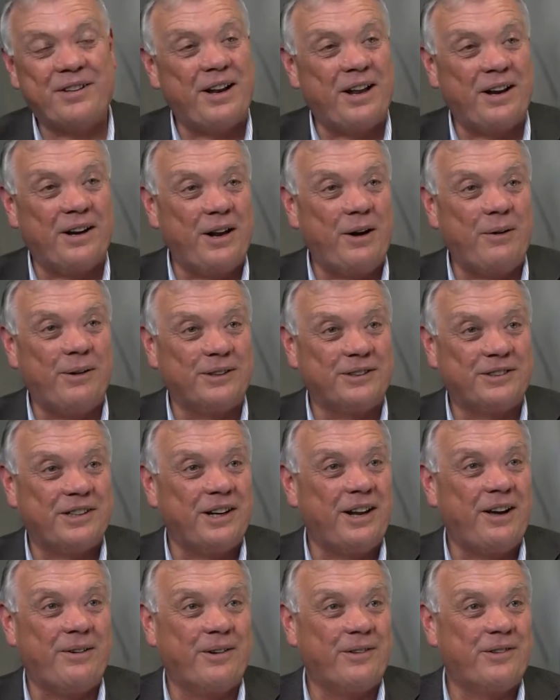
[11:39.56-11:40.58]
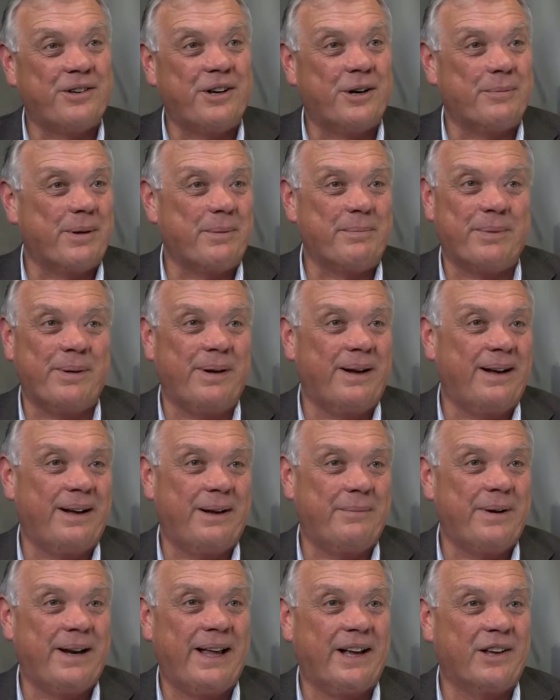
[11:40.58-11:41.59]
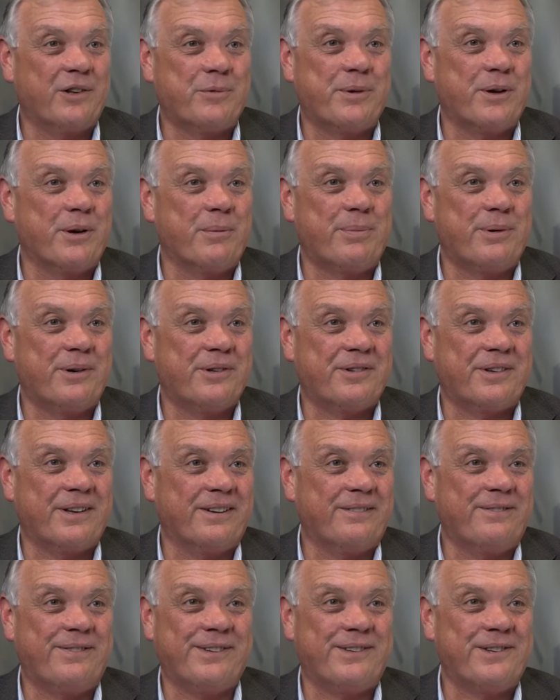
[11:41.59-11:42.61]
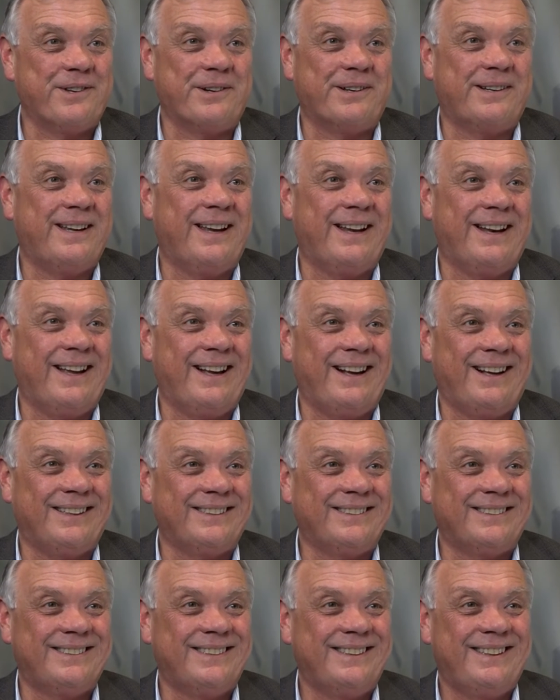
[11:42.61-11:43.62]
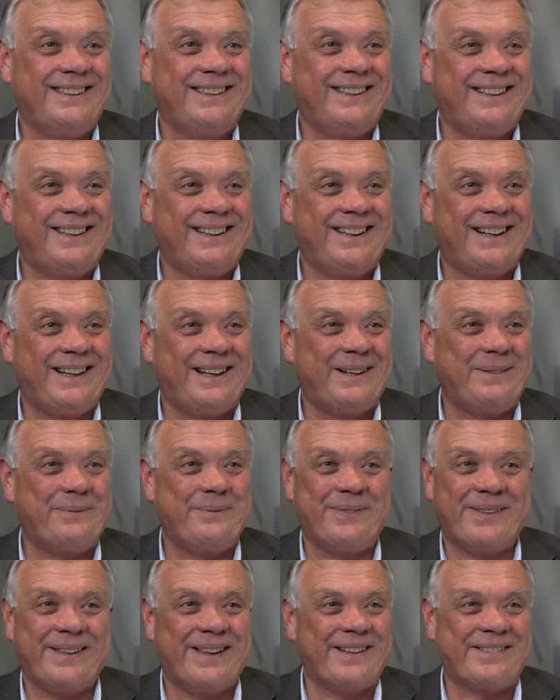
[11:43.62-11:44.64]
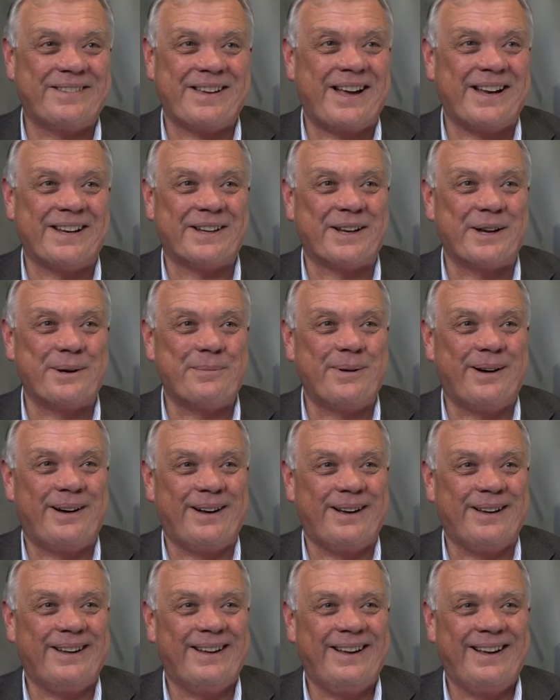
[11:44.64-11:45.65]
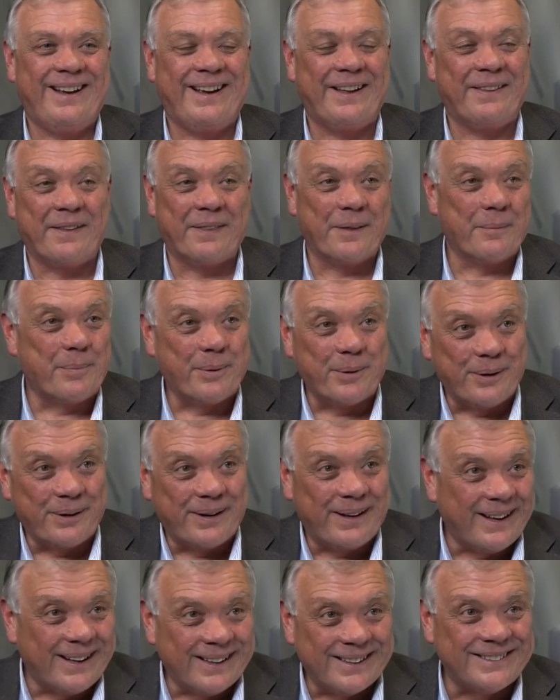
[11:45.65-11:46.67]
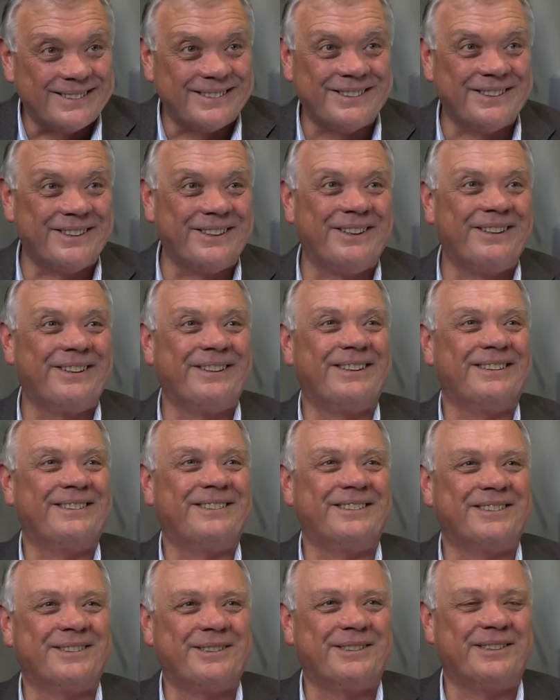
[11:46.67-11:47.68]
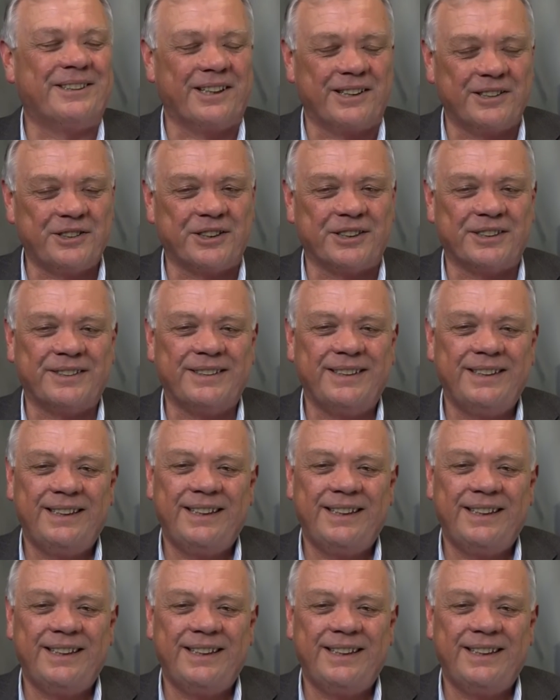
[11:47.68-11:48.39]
Low and slow. It's got to be an AngusPure brisket for sort of 10 hours. That's hard to go by. And then the burnt ends, that's just delicious.